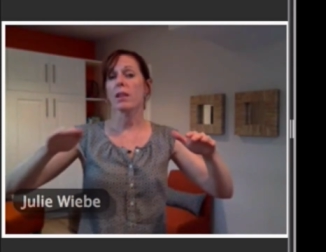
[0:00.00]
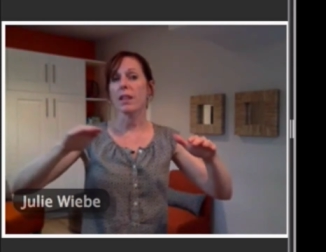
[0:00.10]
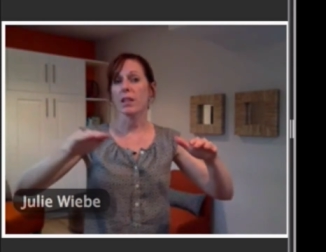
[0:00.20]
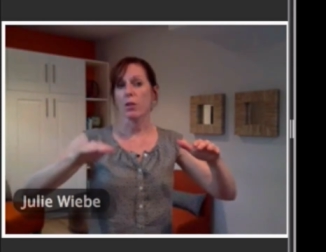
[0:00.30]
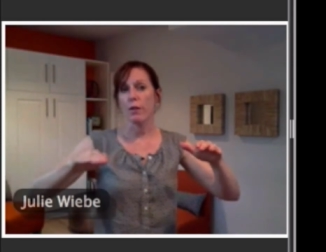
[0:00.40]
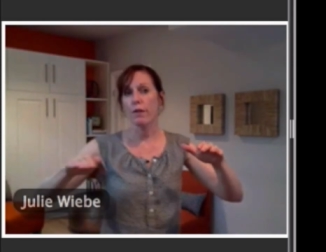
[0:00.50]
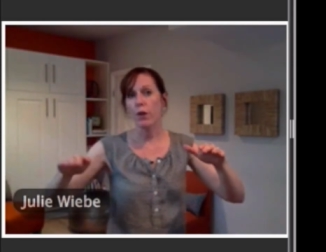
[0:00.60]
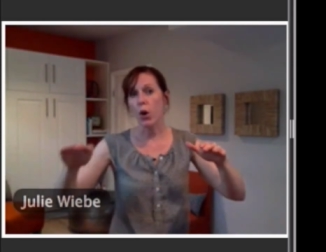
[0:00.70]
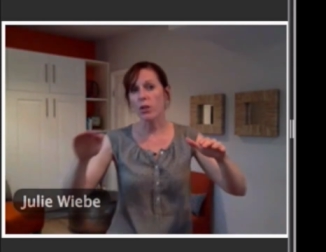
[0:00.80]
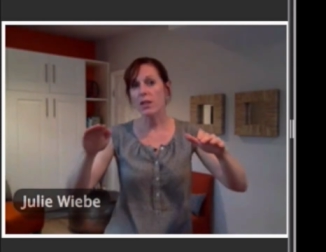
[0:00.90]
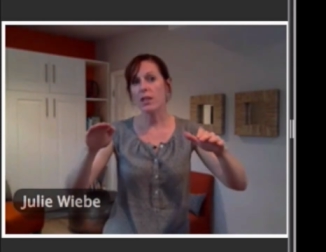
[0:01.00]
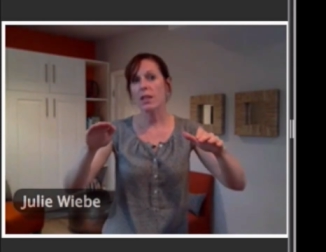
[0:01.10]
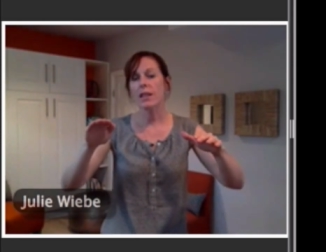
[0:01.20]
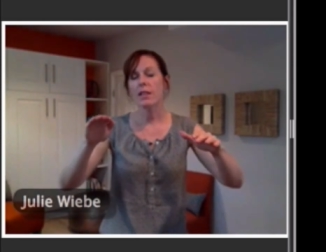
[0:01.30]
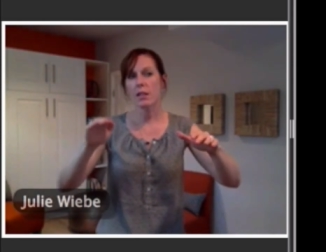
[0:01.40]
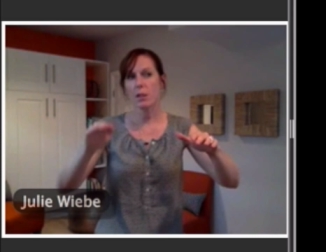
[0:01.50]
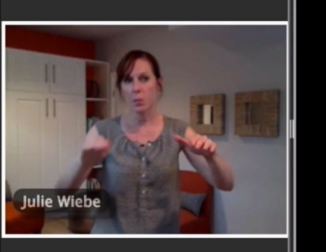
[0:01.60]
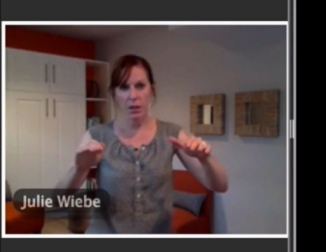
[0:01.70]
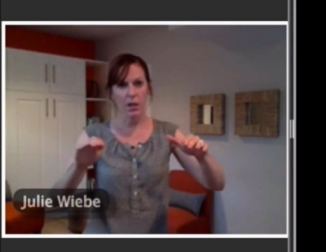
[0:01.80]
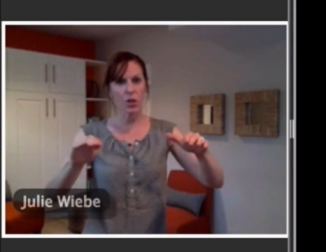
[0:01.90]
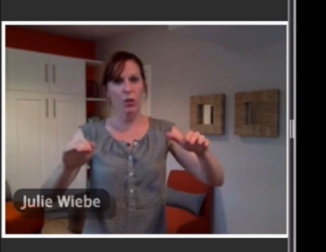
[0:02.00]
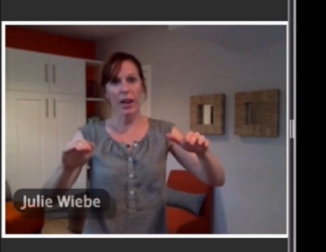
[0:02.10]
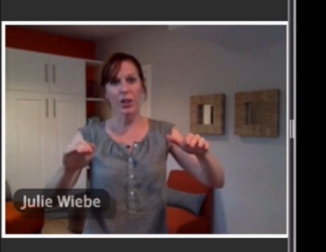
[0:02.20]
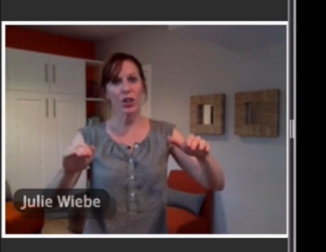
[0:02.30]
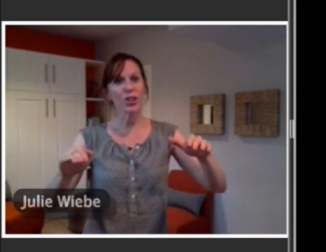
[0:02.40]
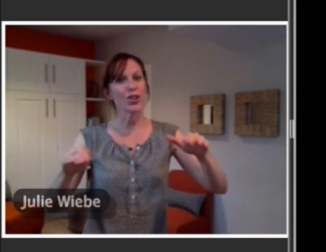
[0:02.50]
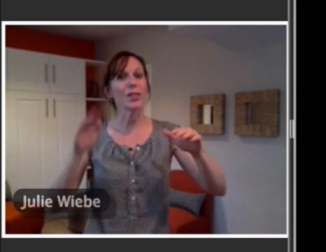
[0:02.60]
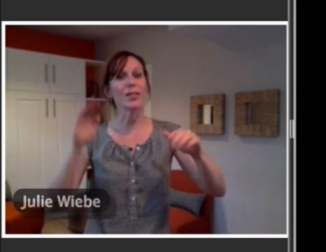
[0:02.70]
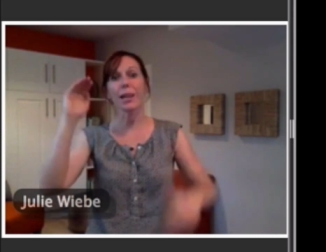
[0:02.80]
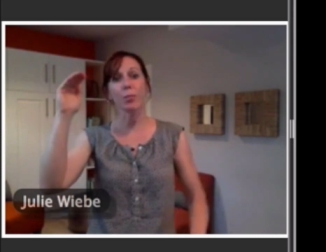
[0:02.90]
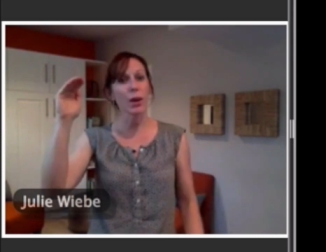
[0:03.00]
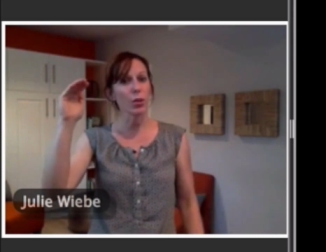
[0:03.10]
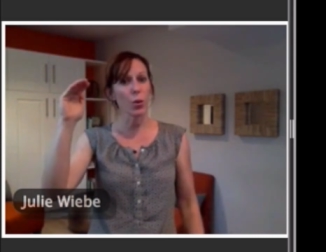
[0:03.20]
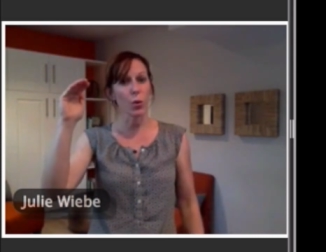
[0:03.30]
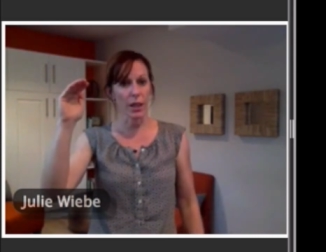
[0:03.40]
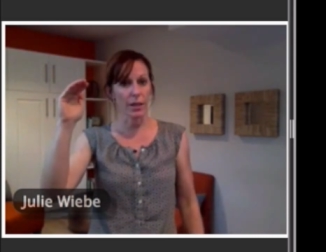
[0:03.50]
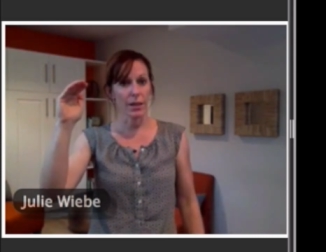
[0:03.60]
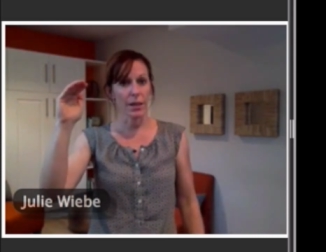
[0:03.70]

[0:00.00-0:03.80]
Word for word: That that's a faulty stability strategy, just like breath holding.